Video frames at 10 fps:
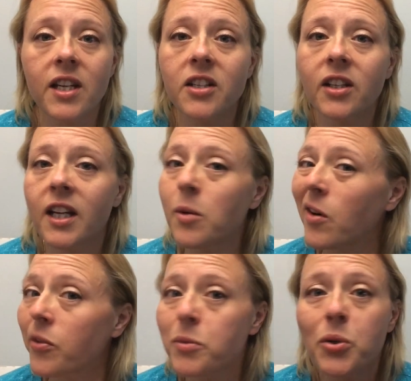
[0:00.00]
I took anywhere
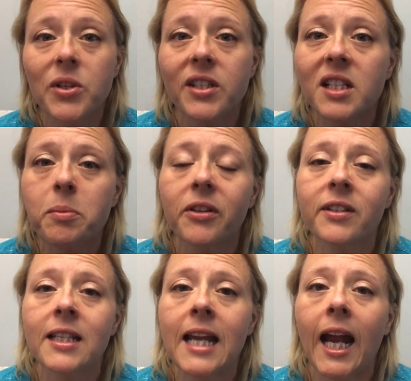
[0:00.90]
from 2 to 6
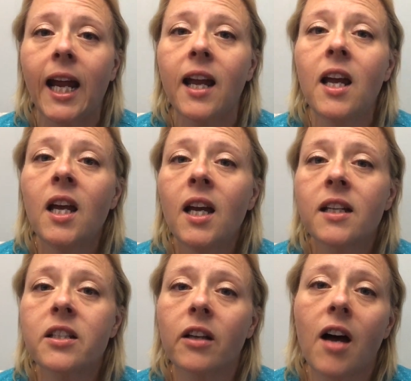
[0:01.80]
pills a day
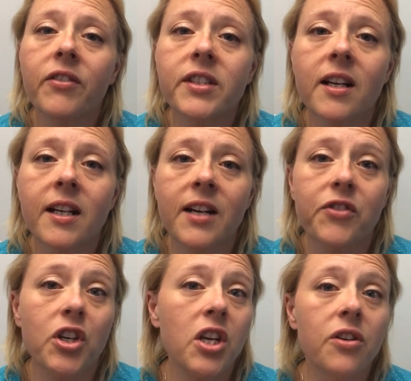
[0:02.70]
until all of a sudden,
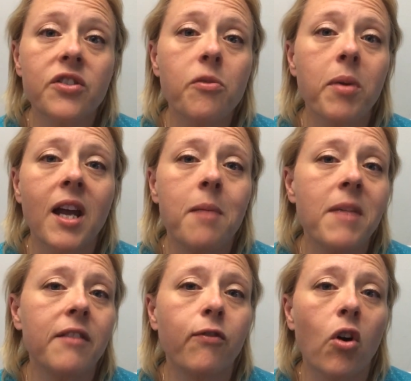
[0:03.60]
after years of being on
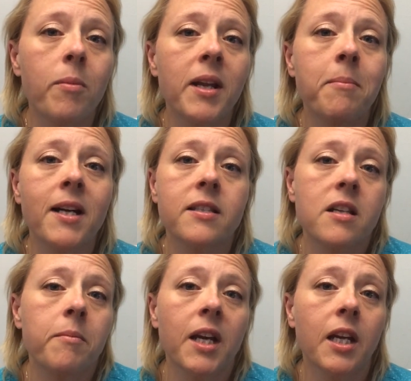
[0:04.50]
metformin, my
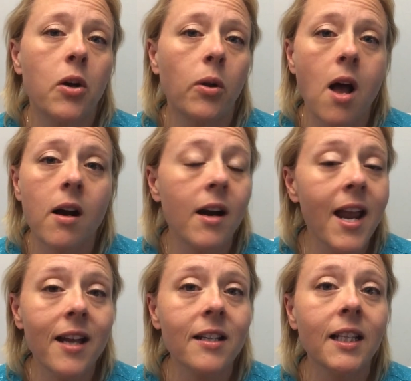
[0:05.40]
stomach could no longer
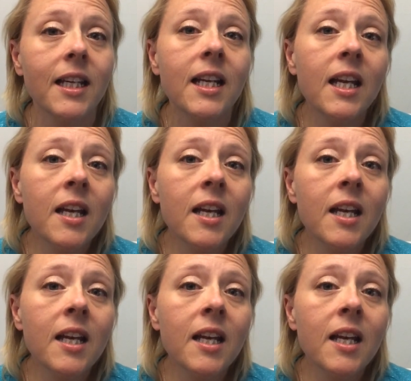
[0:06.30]
handle it.